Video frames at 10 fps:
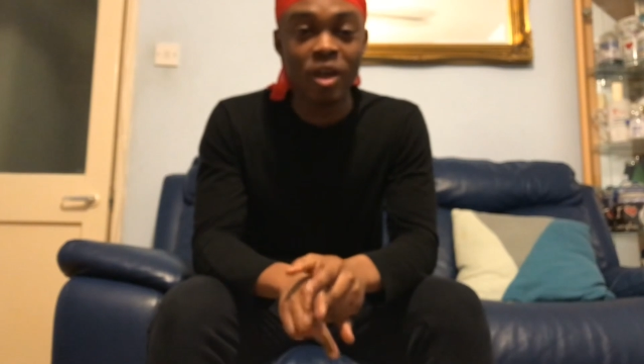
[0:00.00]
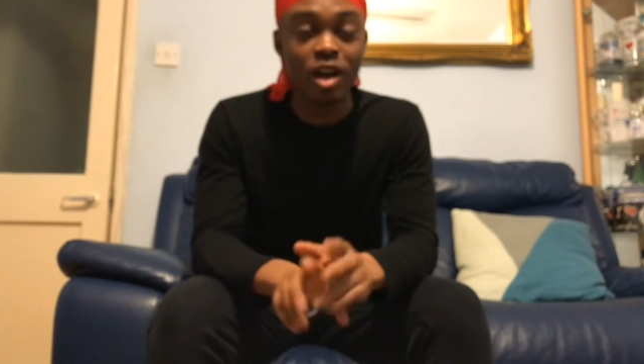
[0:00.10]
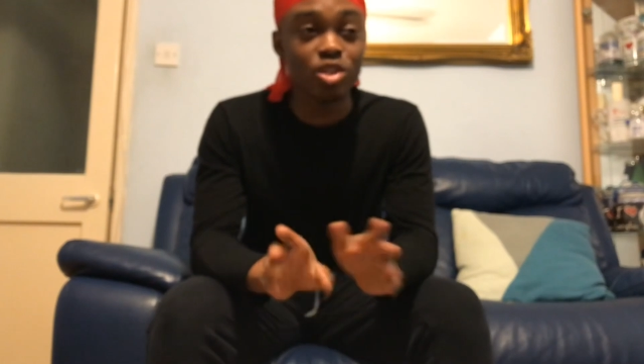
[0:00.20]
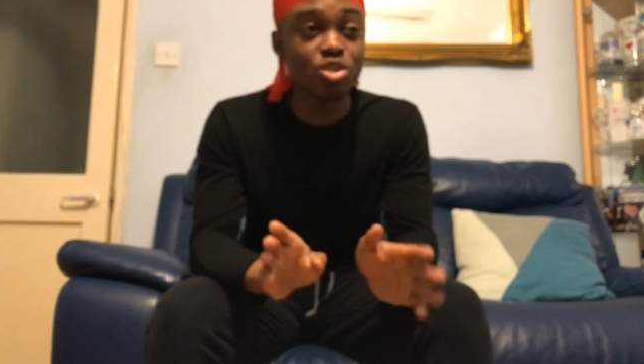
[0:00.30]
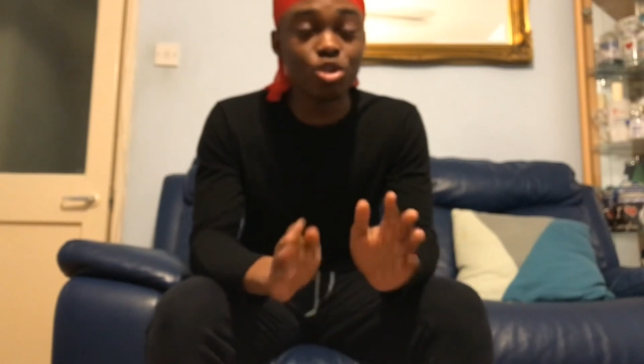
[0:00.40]

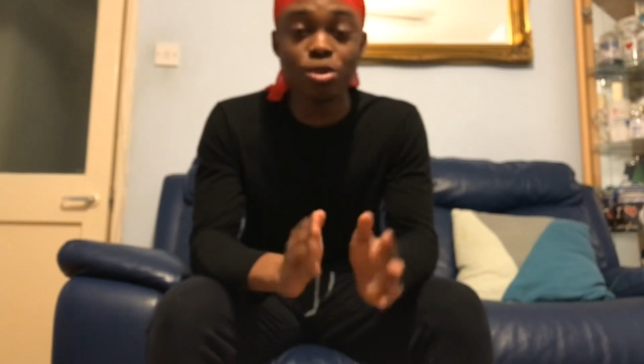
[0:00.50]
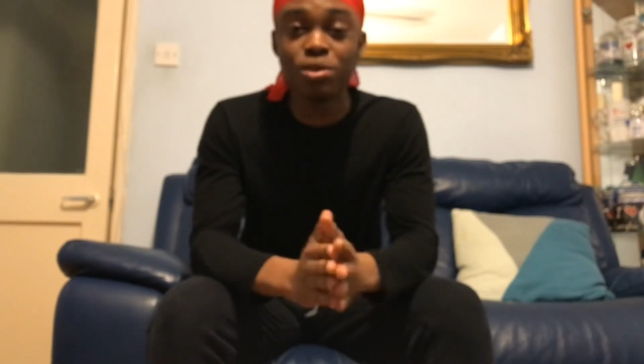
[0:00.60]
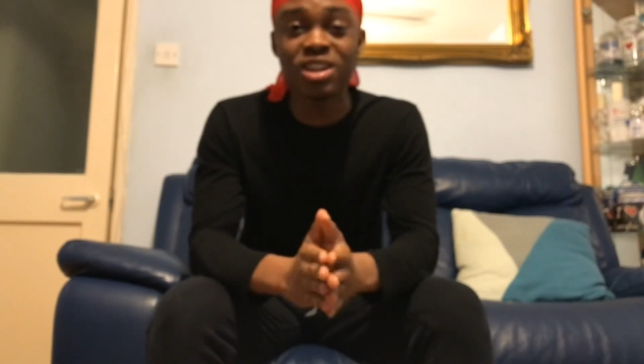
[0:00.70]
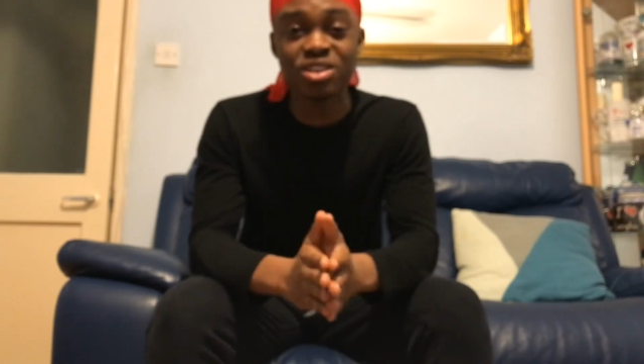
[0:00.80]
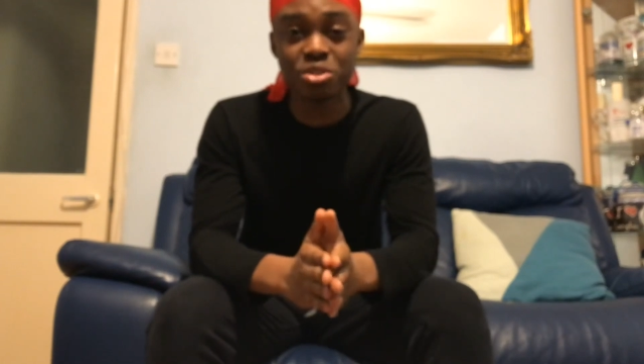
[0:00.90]
I just hope
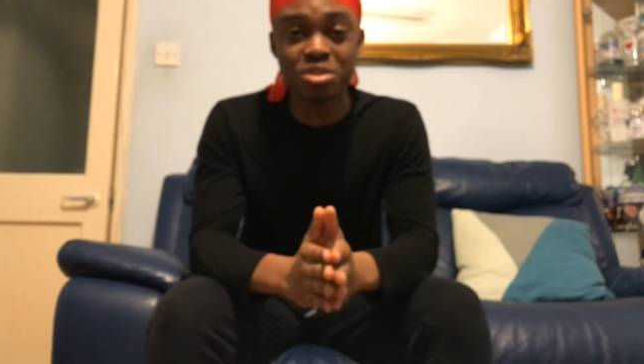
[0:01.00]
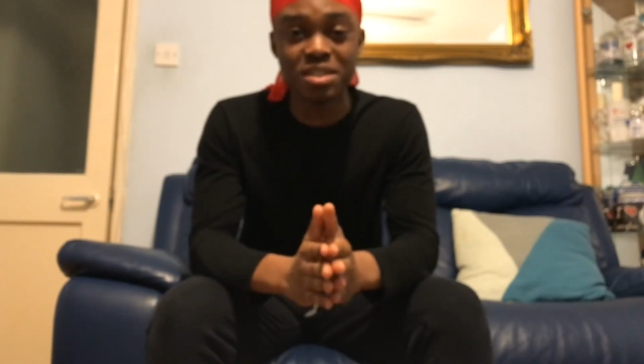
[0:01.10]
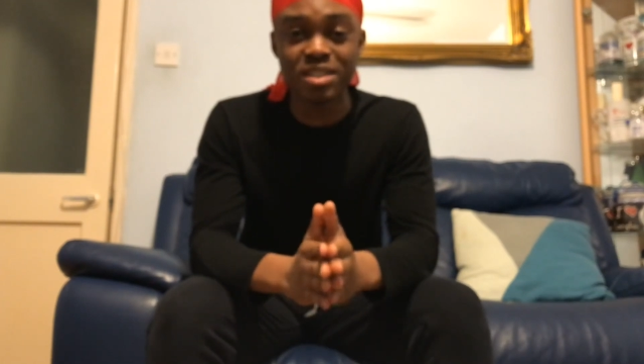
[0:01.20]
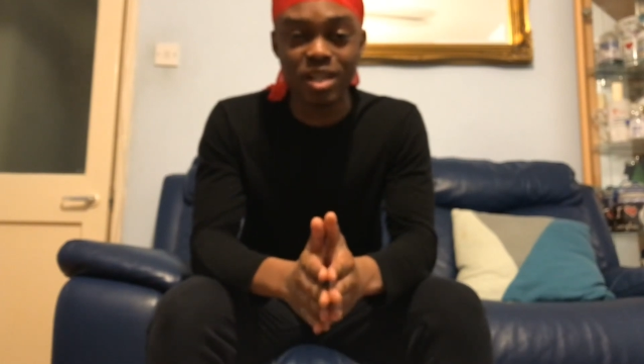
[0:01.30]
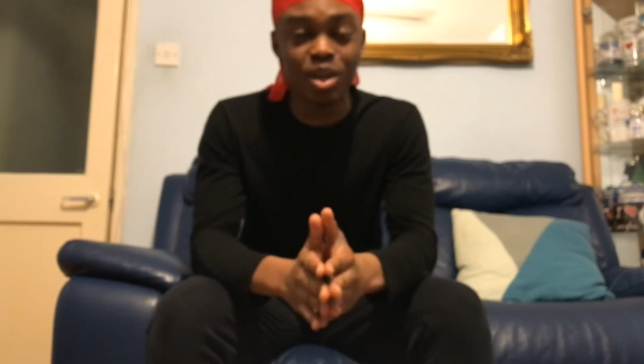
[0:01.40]
you guys
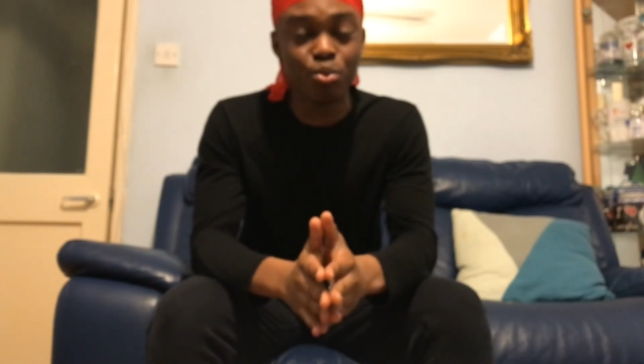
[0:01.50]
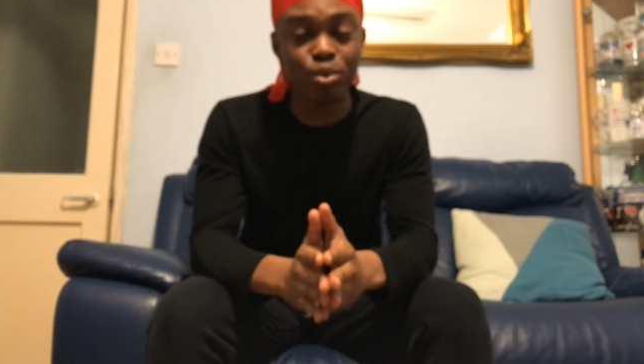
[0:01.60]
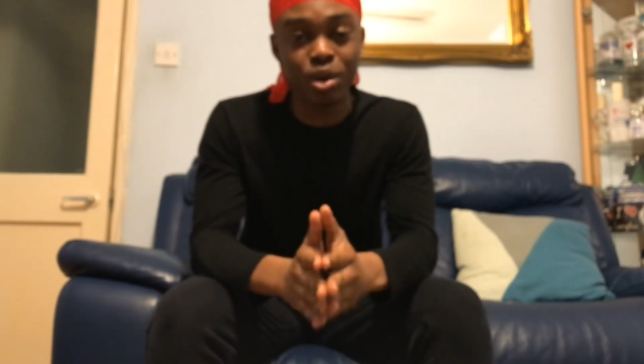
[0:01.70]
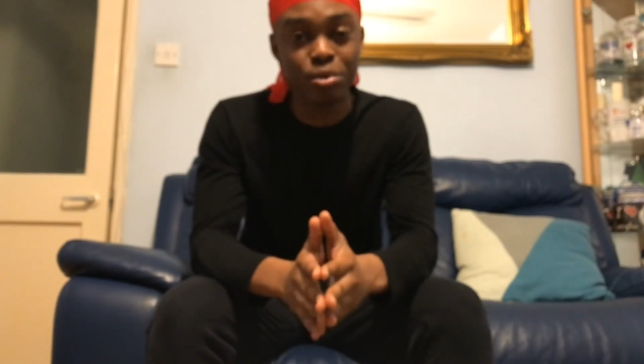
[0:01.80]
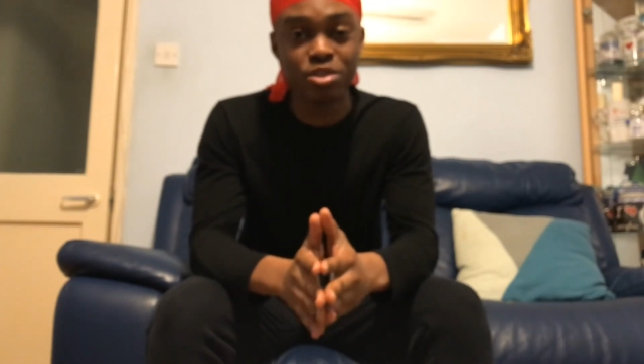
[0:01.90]
understand
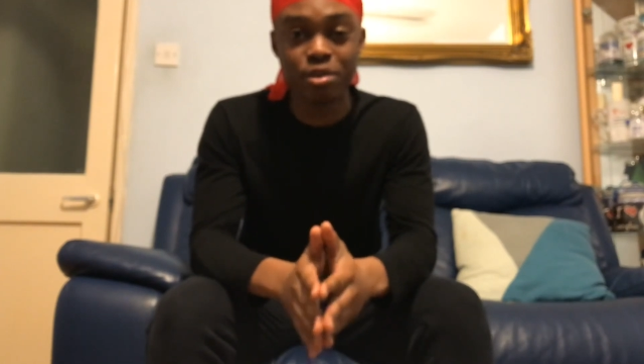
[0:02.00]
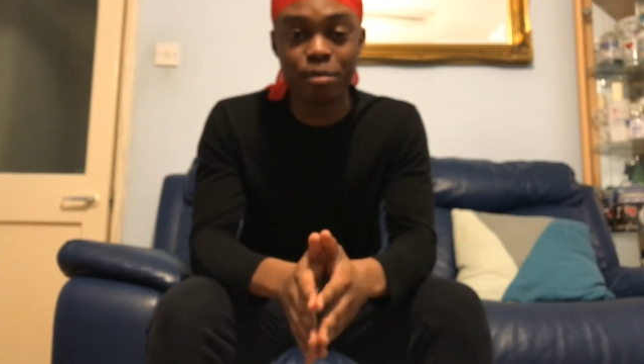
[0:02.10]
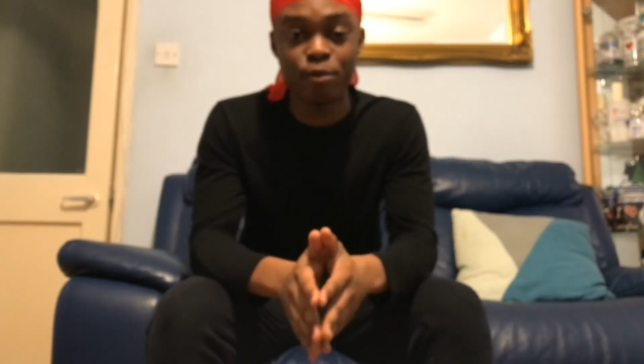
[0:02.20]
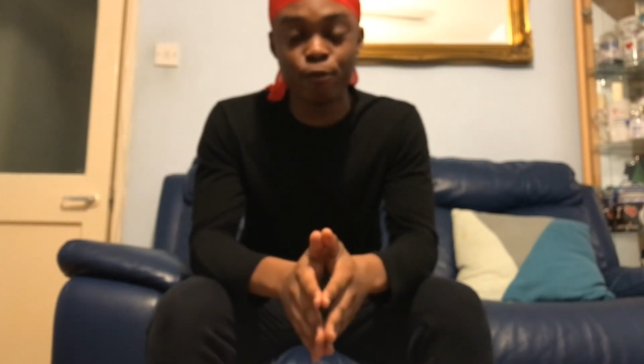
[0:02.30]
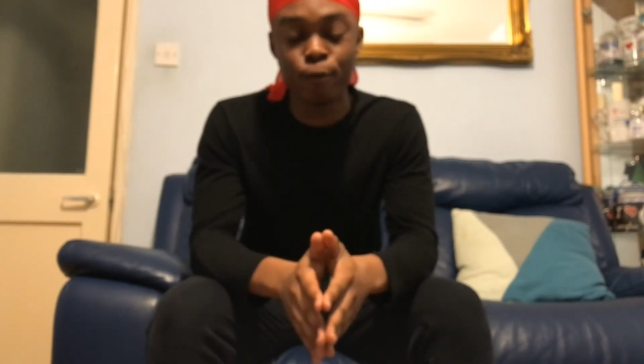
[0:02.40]
where I was
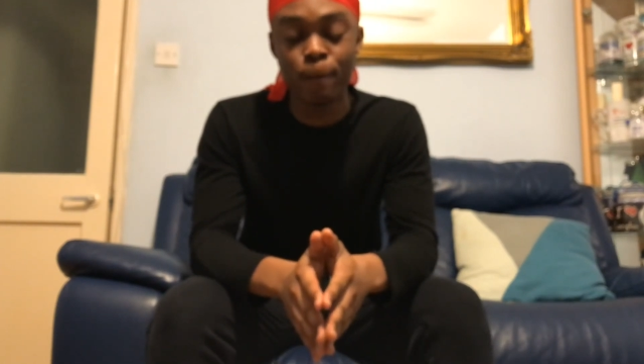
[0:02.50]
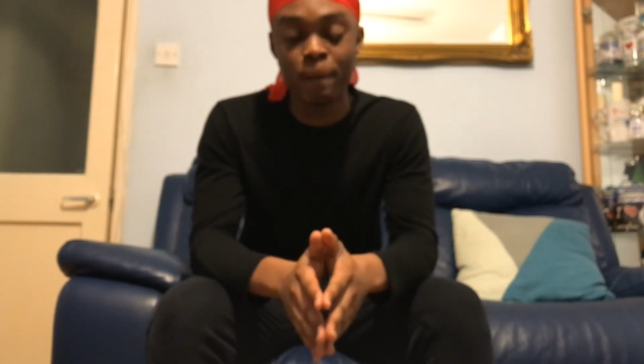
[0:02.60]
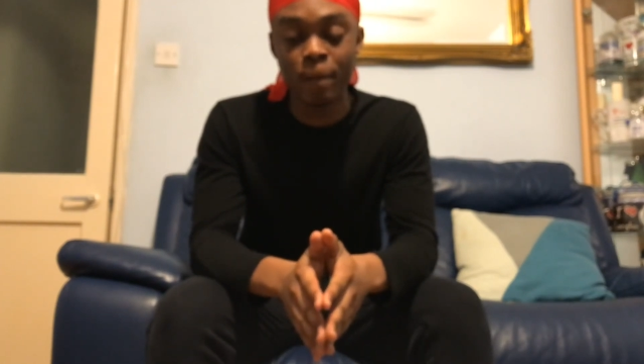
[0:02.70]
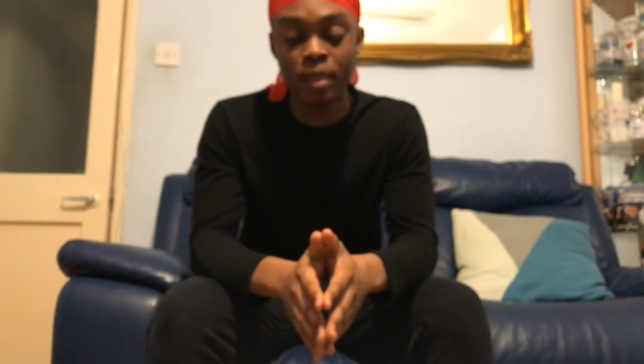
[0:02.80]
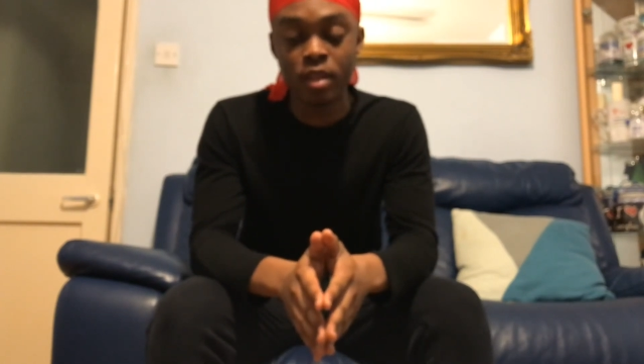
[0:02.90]
coming from,
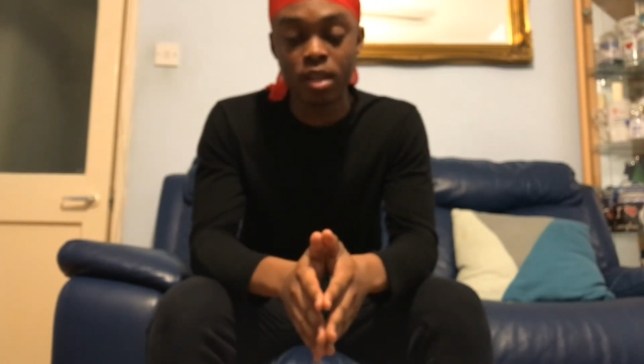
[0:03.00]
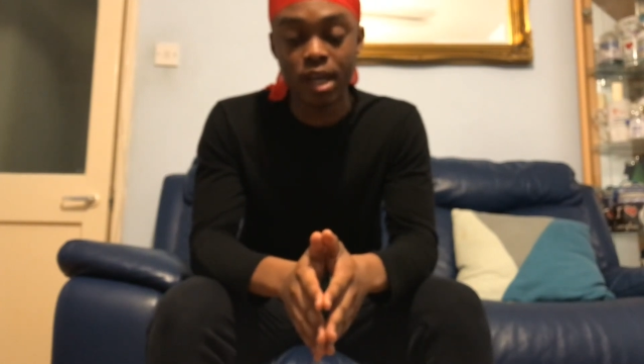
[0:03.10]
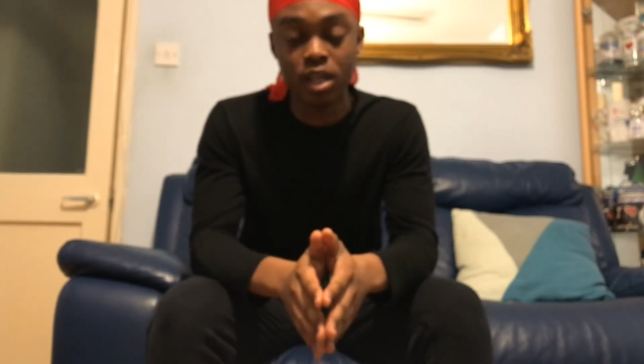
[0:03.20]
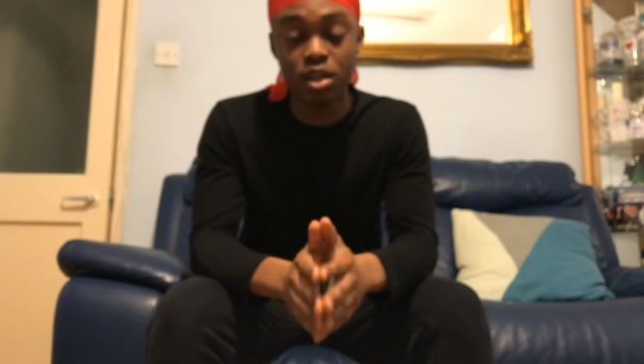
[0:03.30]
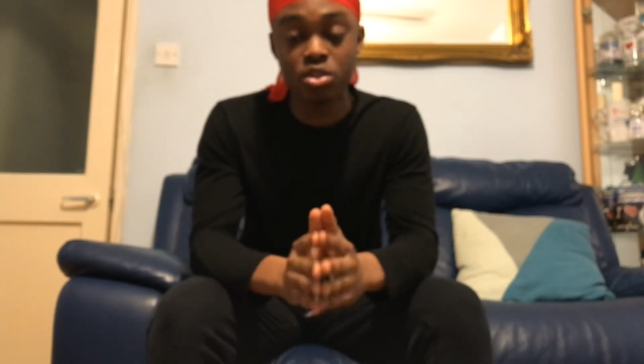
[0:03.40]

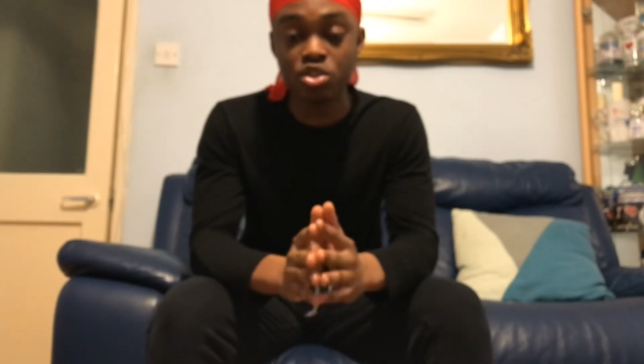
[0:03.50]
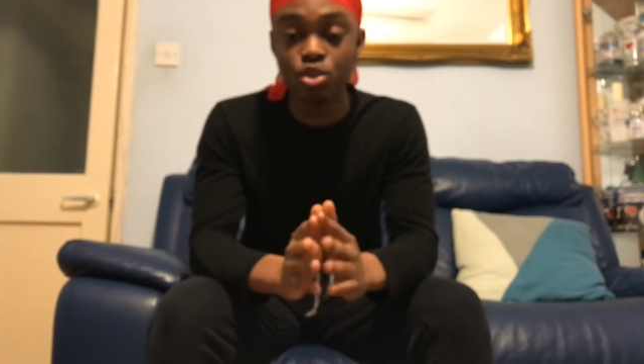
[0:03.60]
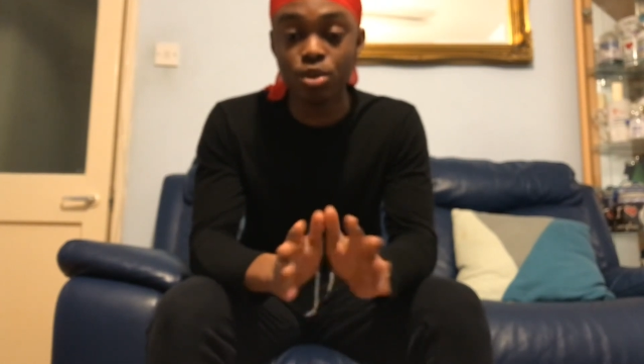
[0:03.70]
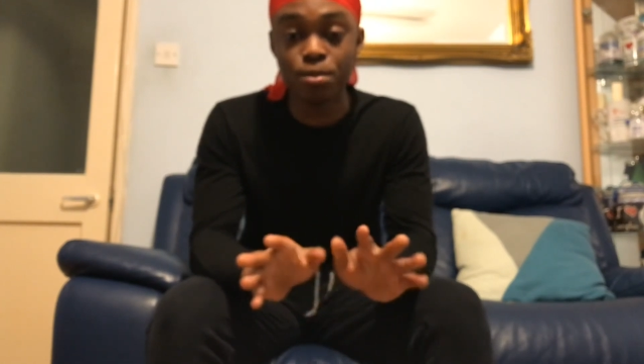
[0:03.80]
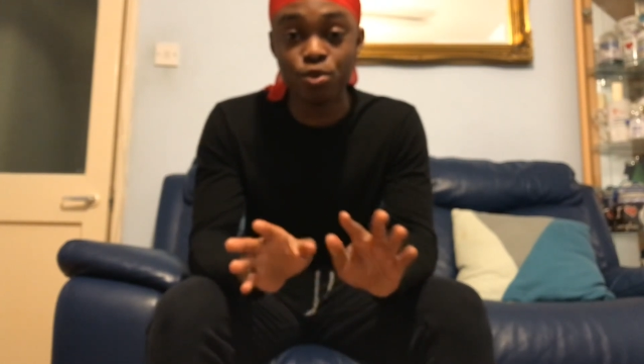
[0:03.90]
and I just
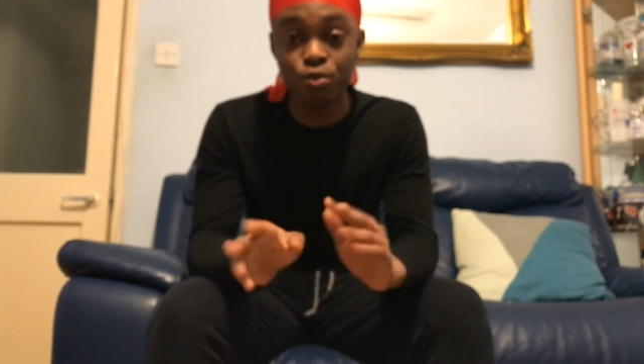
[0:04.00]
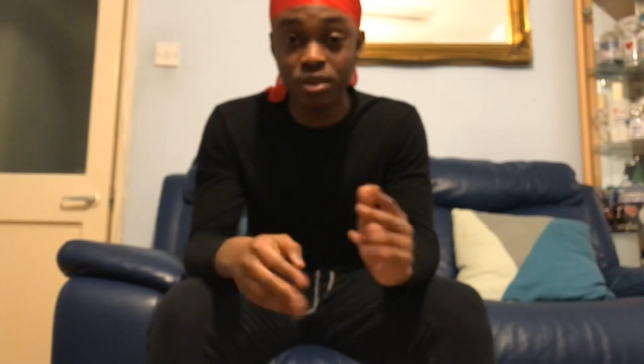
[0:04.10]
hope you